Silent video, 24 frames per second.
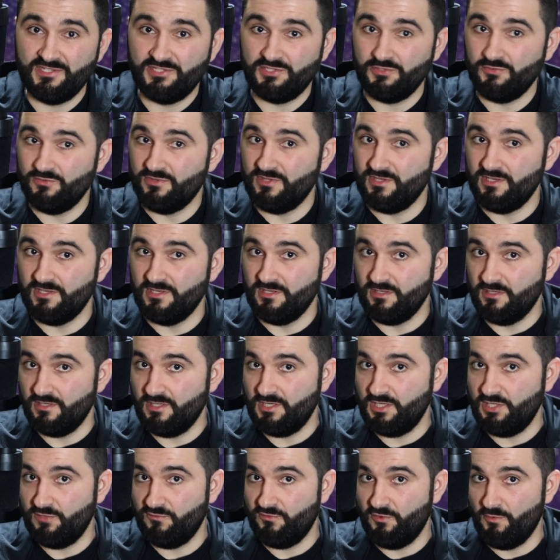into the
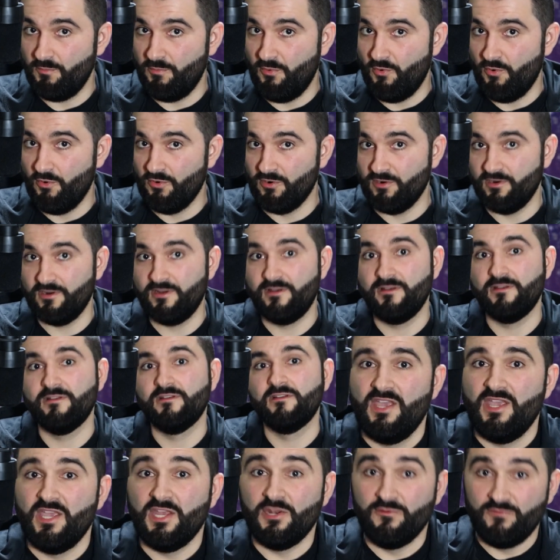evil board.
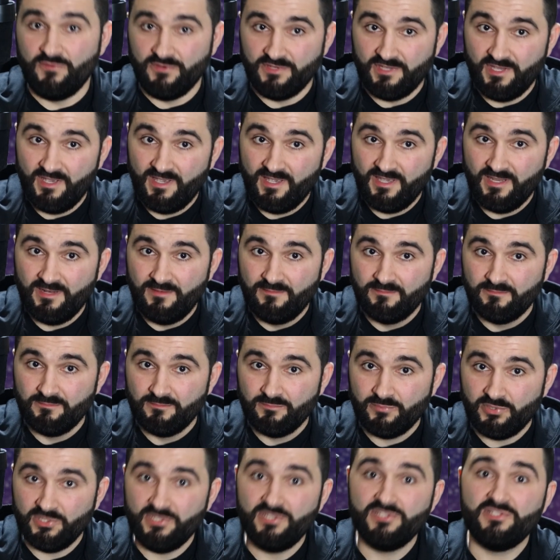And if you did,
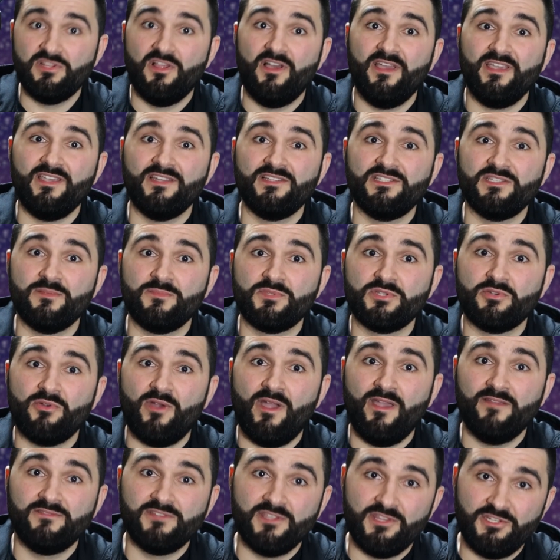please like and
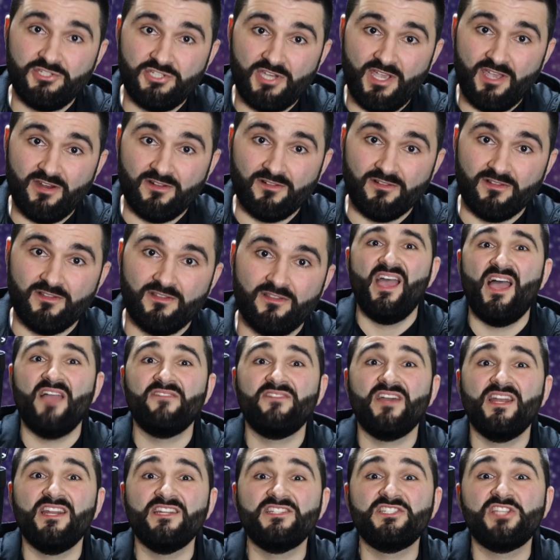subscribe to the channel. I've
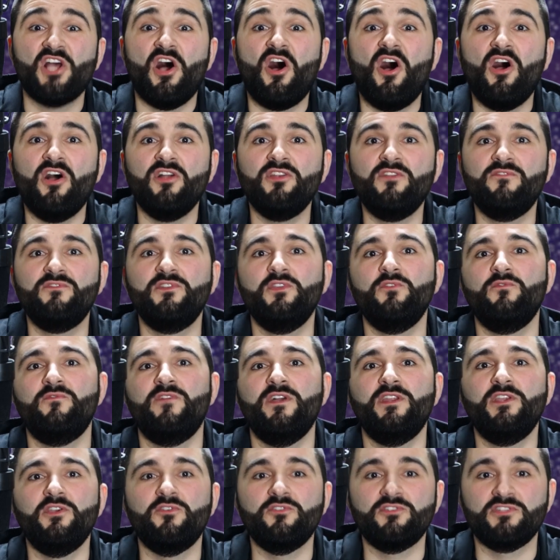got a ton of new
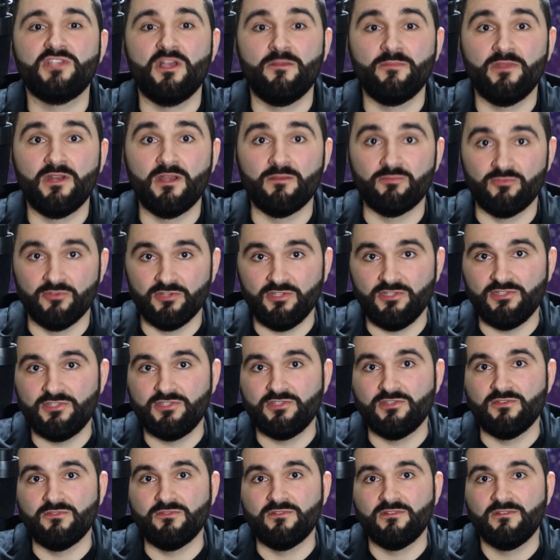videos coming up really
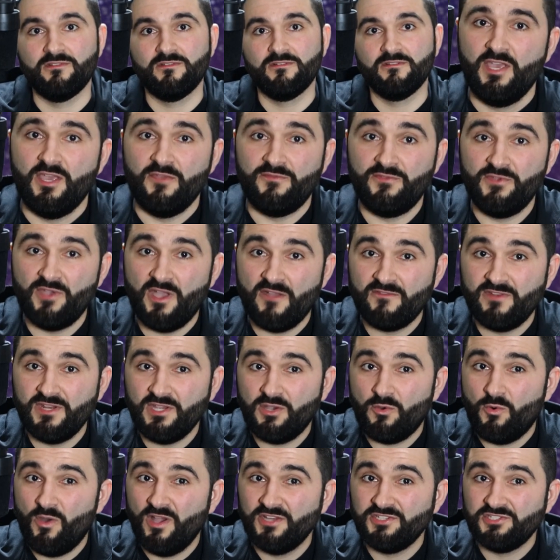soon. If you have any
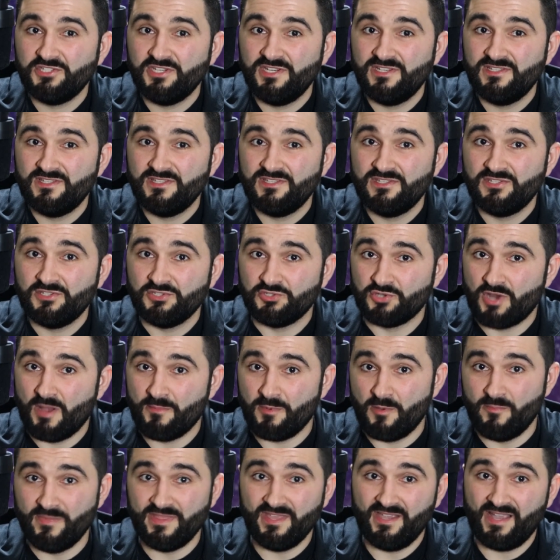questions, drop
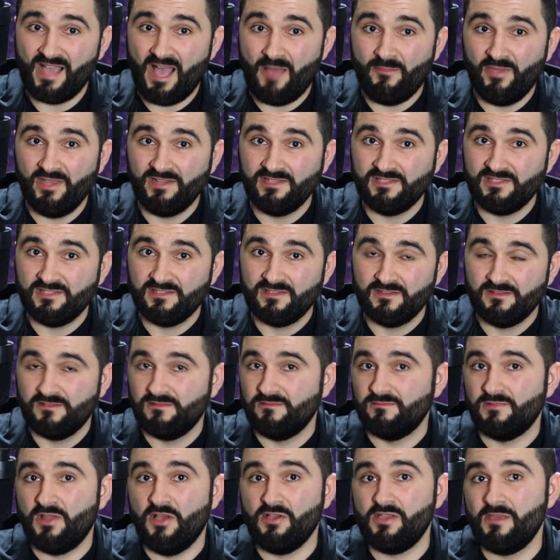them in the comments,
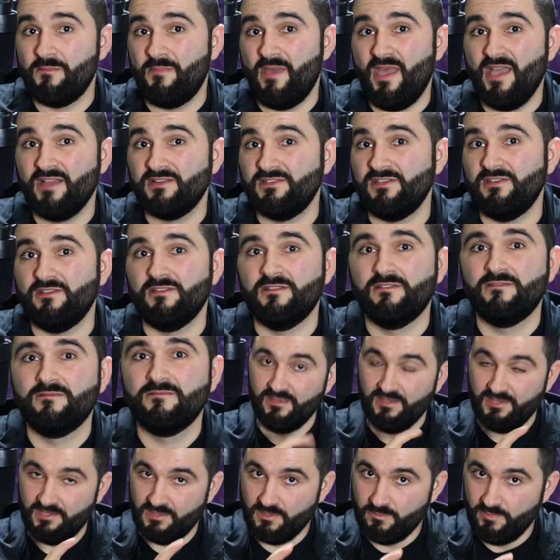and I'll get back to you.
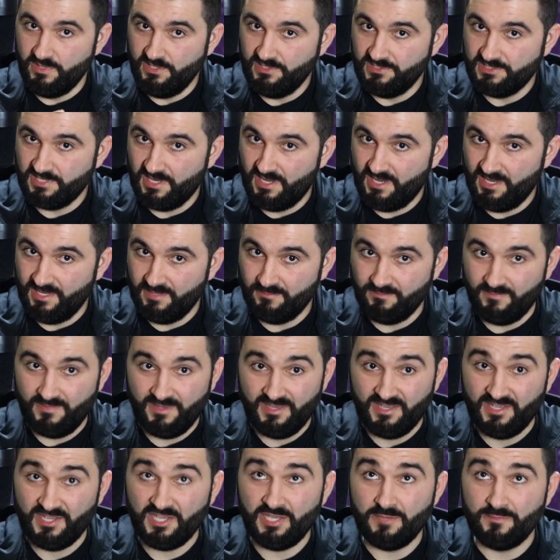In the meantime,
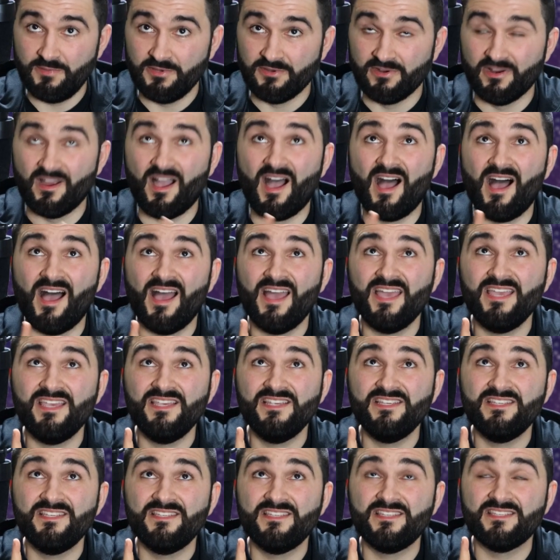keep your
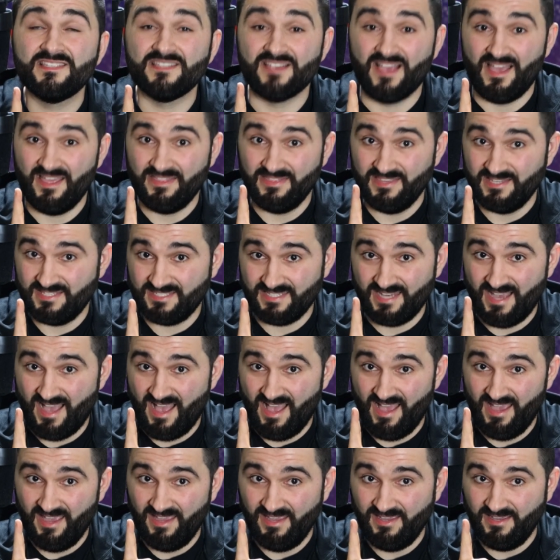eyes on the
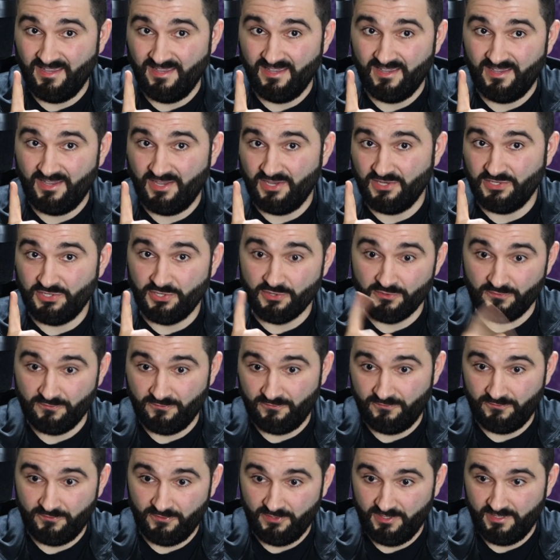sky and your
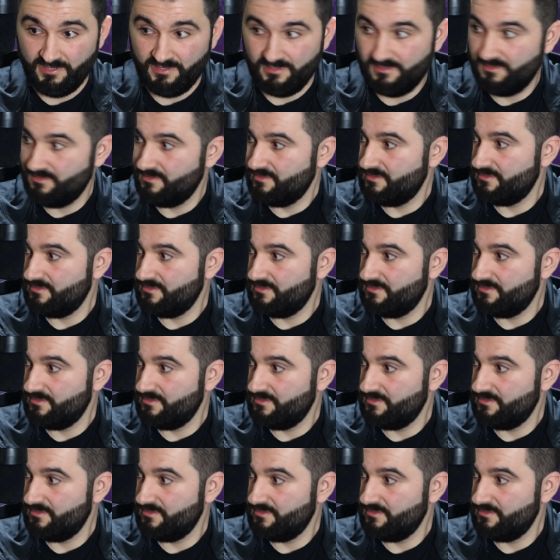foot